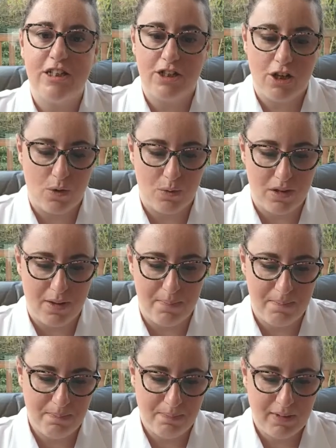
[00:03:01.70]
had told them,
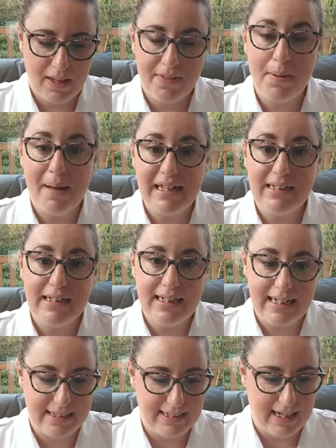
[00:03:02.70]
the master
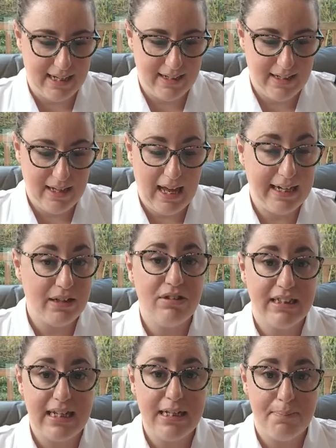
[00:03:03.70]
needs it and he'll
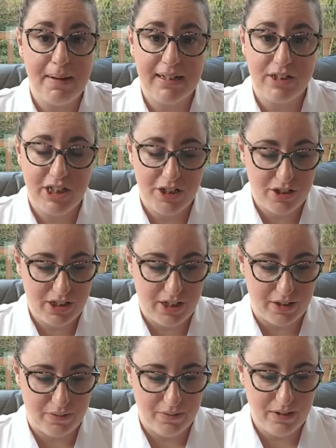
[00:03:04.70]
send it back to you
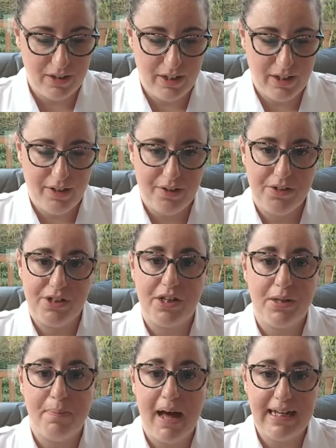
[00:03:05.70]
soon. So
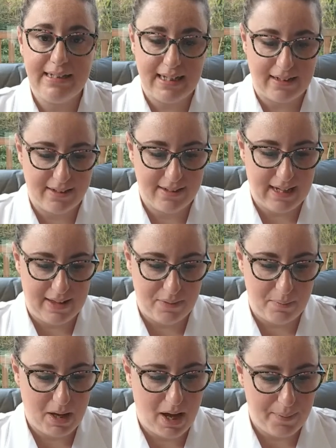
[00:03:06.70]
the bystanders let
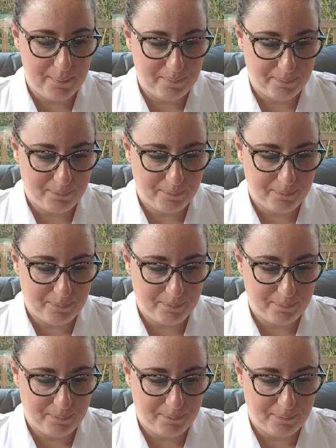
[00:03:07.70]
them go.